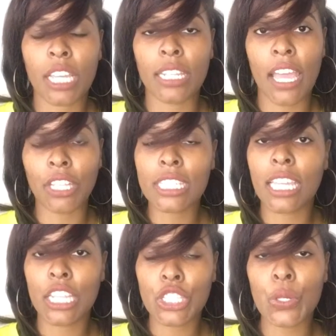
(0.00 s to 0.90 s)
now let's
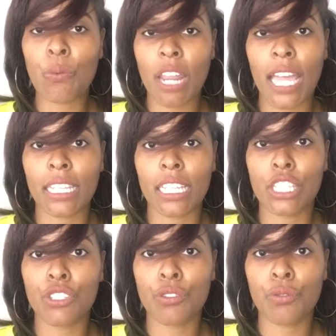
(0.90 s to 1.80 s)
get into what I
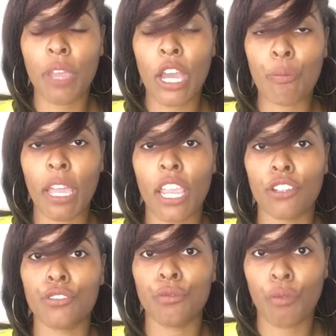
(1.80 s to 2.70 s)
did to help my
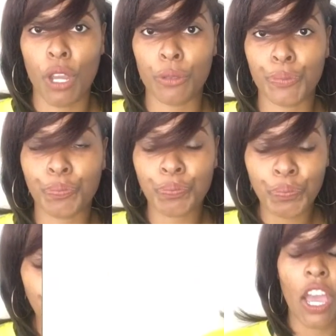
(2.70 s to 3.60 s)
hair to grow.
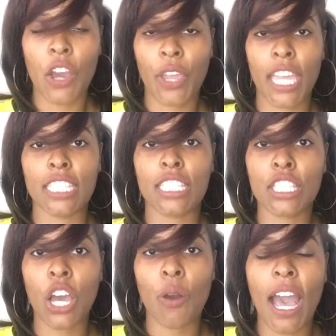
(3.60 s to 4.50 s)
Okay,
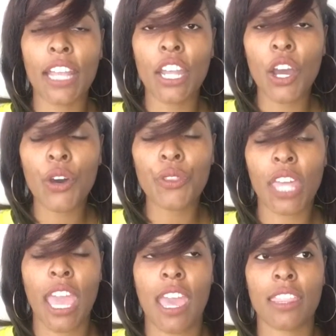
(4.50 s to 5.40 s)
so I know
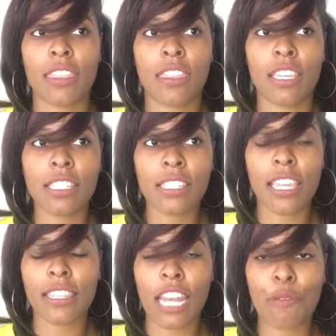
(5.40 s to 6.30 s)
that this
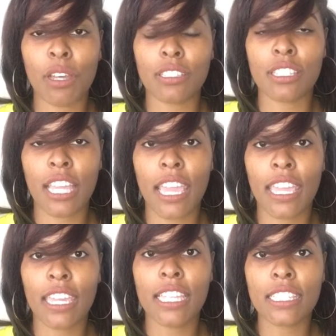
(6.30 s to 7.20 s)
thing that I'm about to say,
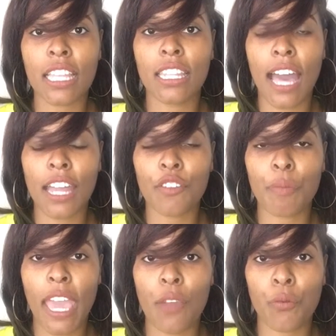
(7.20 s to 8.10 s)
it gets a lot of
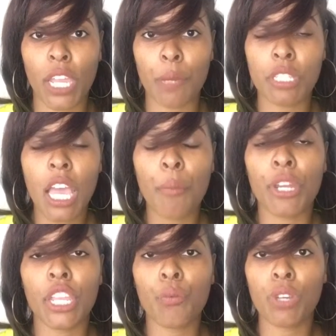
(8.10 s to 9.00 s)
bad reps,
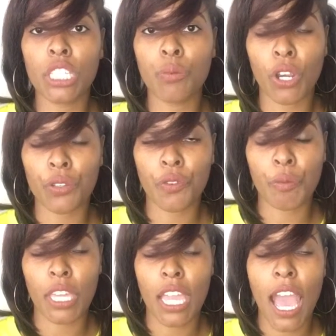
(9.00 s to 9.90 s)
but it really worked for
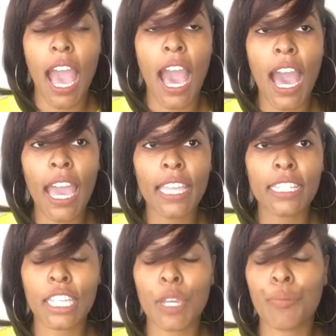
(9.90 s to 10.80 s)
me. I
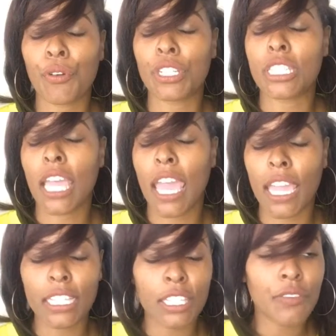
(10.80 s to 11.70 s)
did
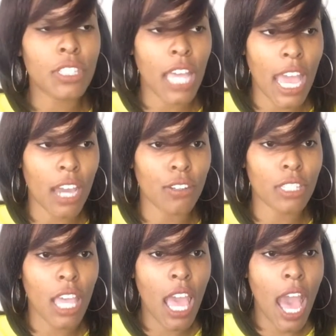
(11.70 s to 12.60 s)
protective styles.
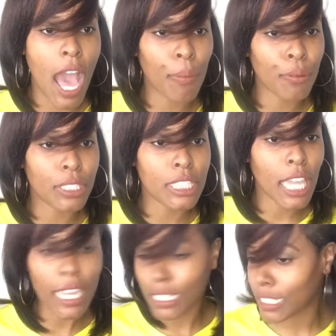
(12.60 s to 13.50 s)
I
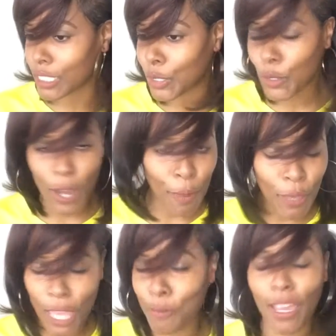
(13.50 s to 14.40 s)
protected the crap
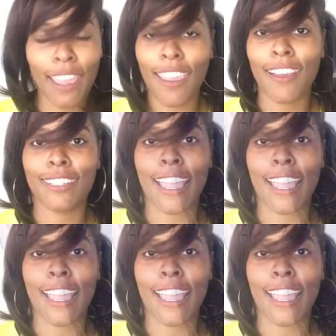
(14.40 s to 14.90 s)
out of my hair.